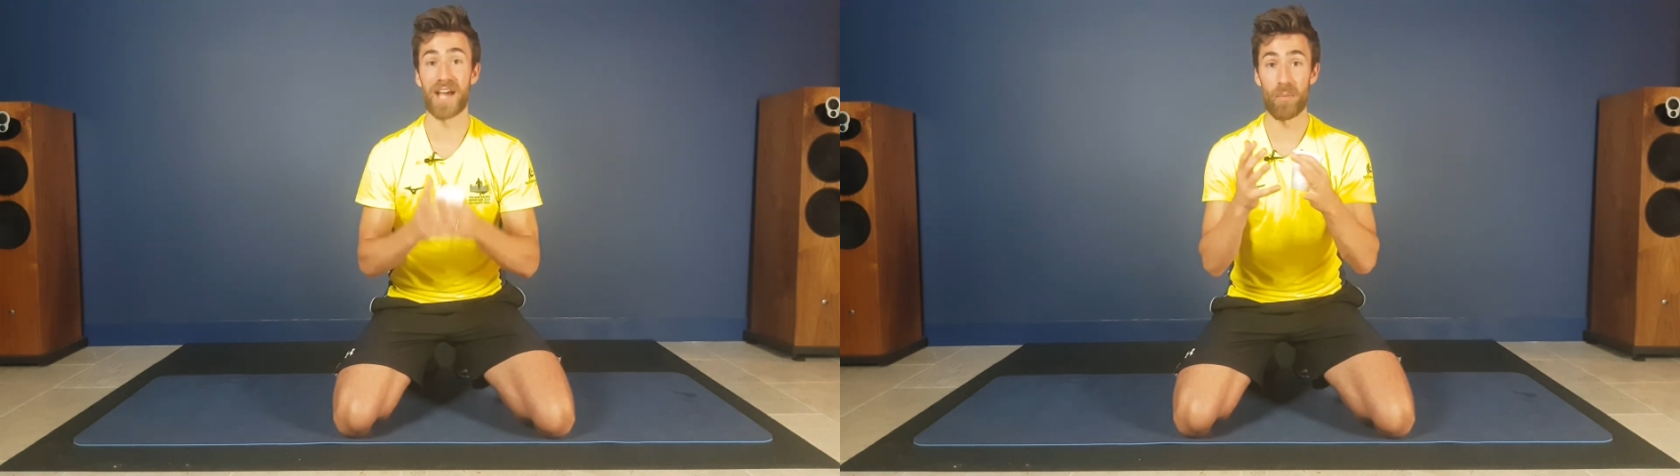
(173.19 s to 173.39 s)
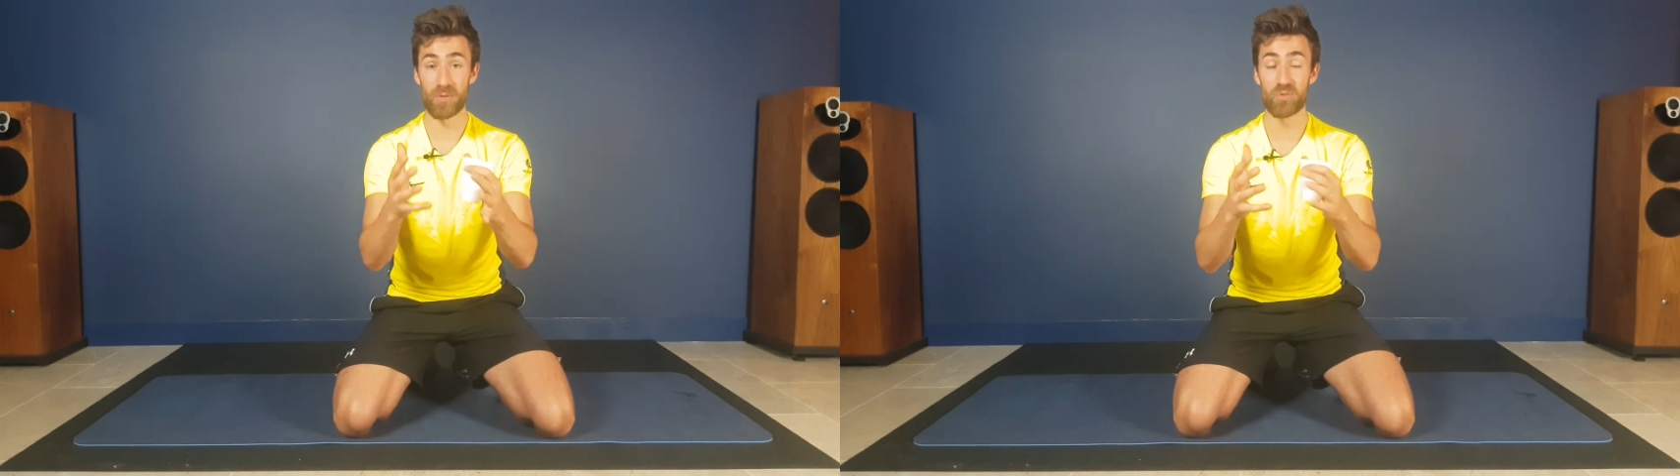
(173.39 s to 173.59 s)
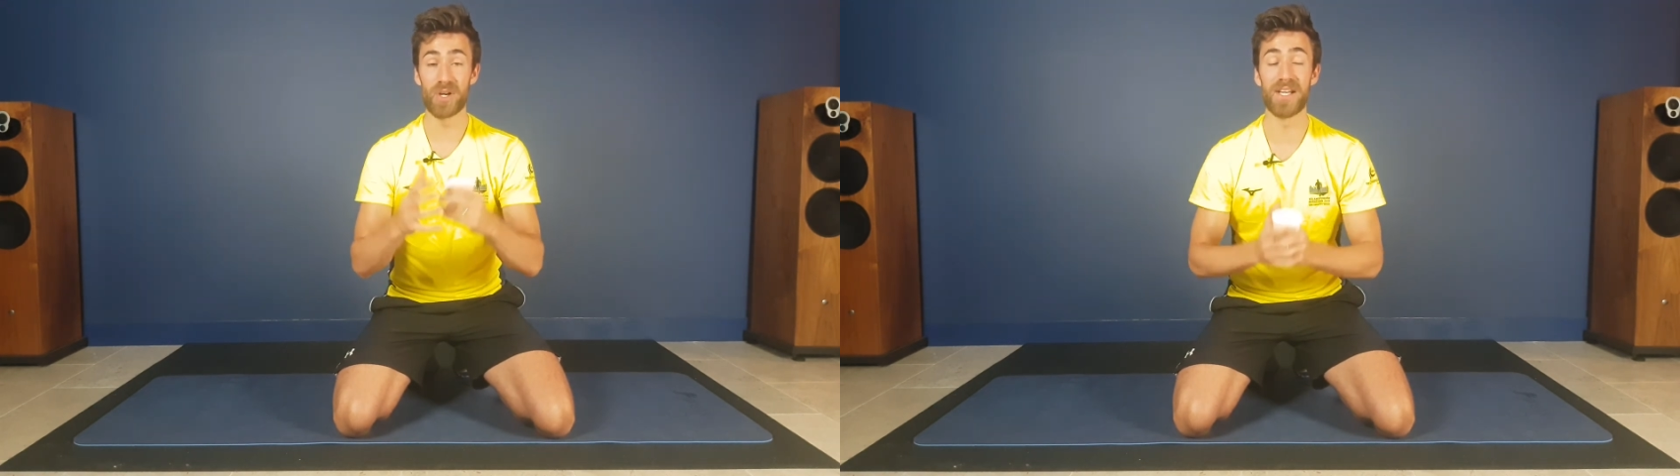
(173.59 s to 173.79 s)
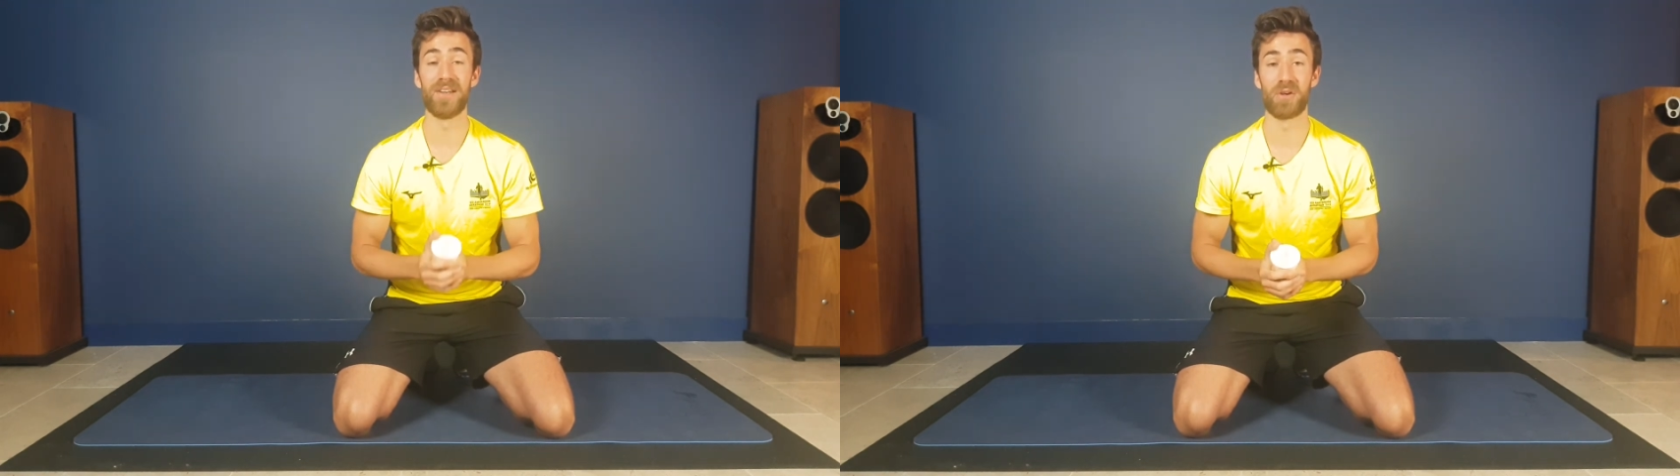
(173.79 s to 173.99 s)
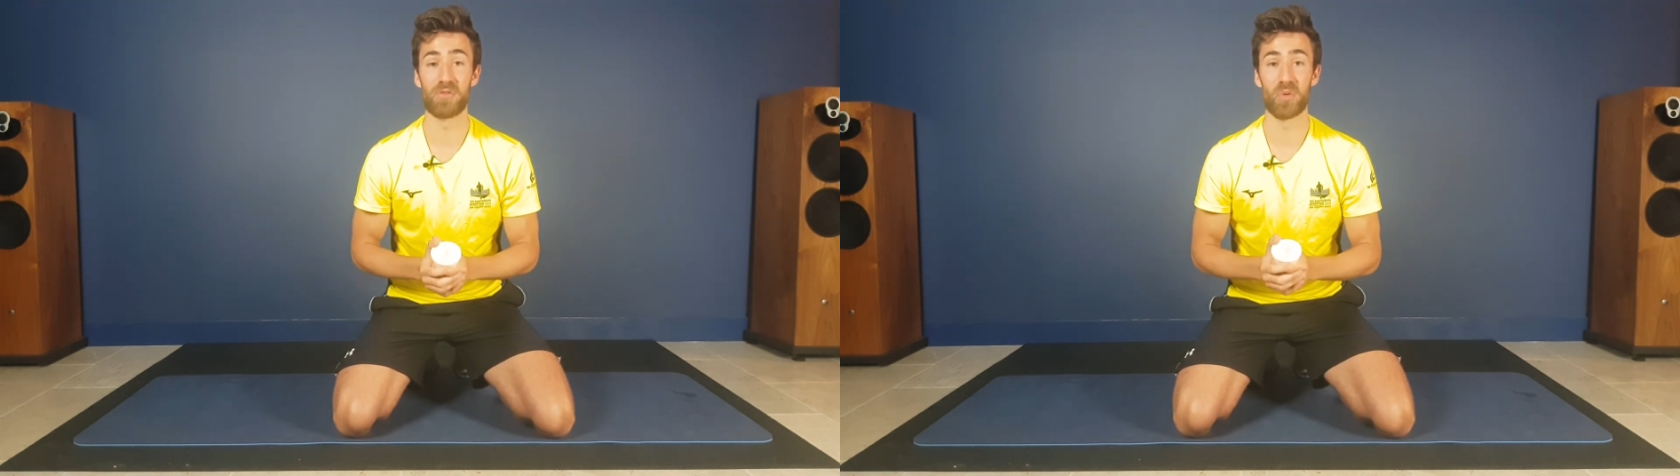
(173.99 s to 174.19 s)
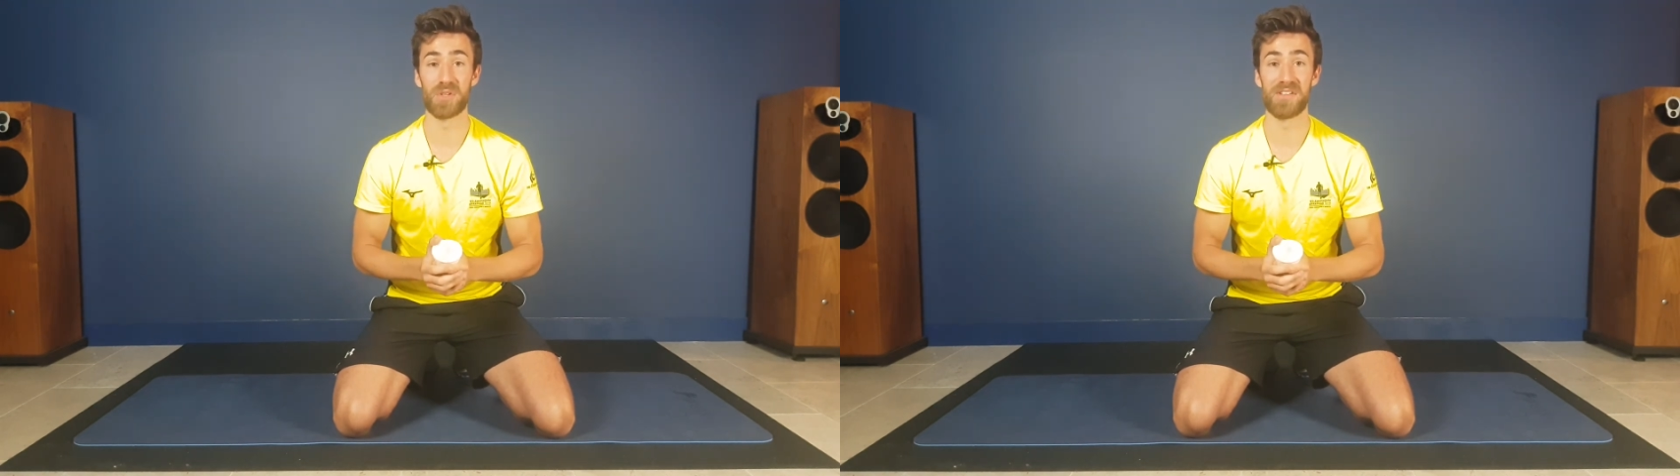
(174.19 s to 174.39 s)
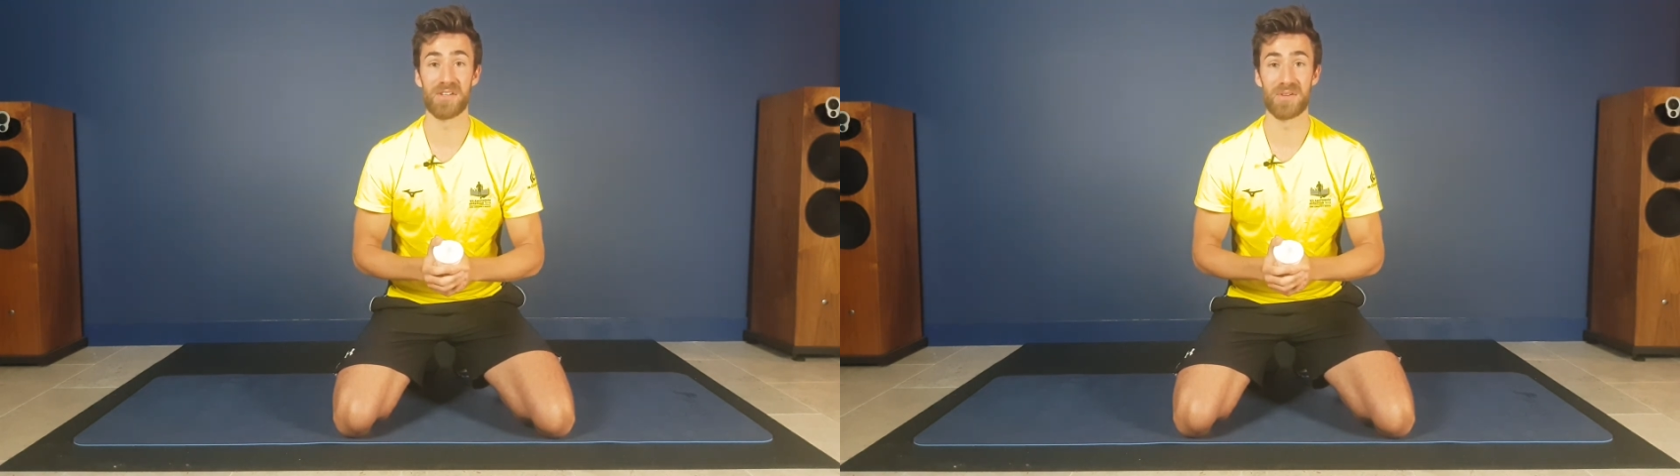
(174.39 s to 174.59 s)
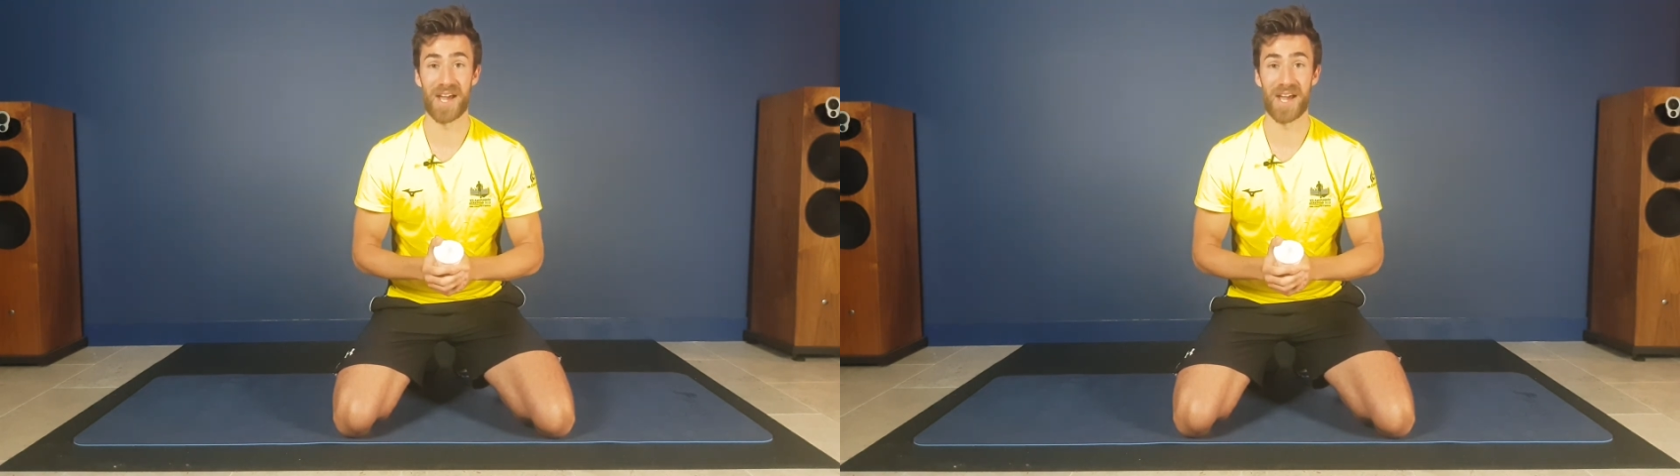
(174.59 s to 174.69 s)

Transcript: and we really look forward to seeing you